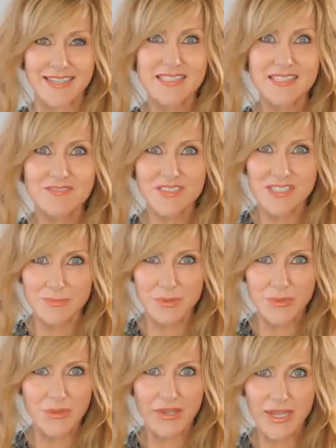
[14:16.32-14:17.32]
It's
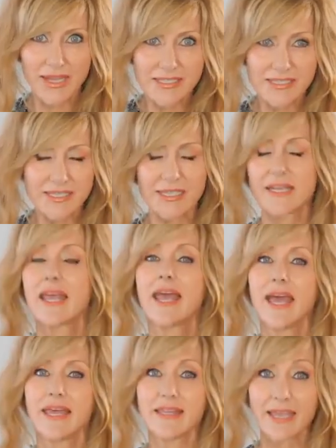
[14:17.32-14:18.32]
invisible, you can't see it.
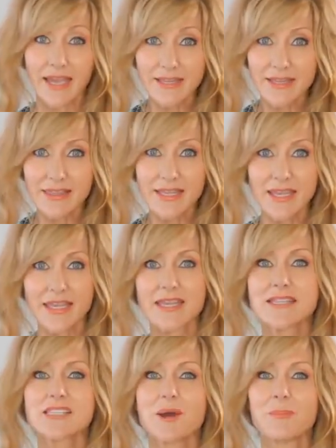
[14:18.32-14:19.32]
And the other thing
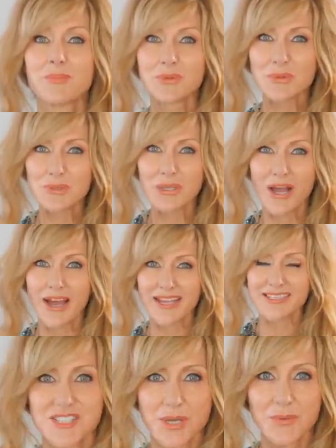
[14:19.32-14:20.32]
is blue
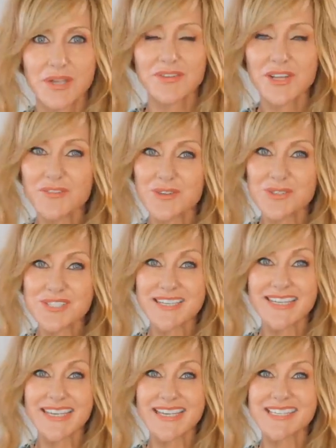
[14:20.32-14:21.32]
light. So even if you're
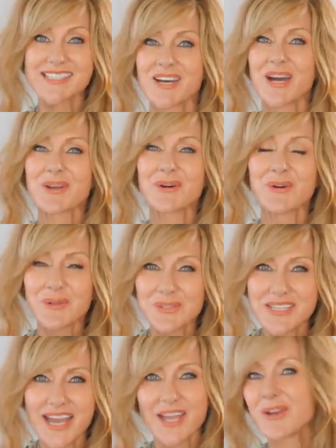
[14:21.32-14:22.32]
sitting inside all
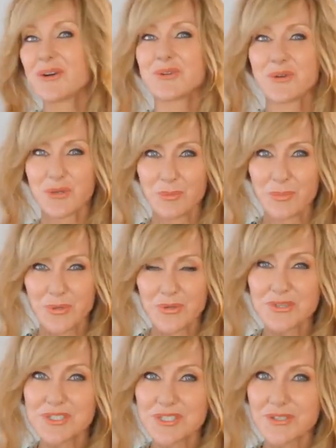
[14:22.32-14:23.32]
day on your
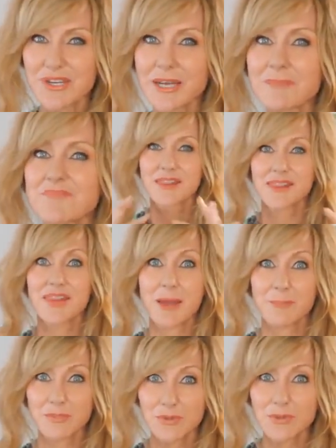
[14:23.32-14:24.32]
computer screen,
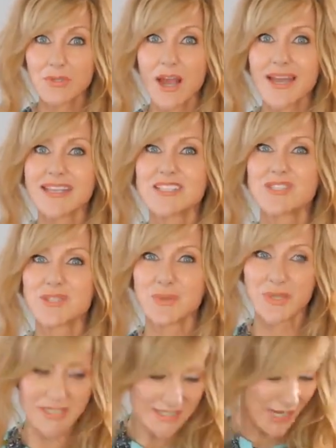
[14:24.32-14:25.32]
that blue light is doing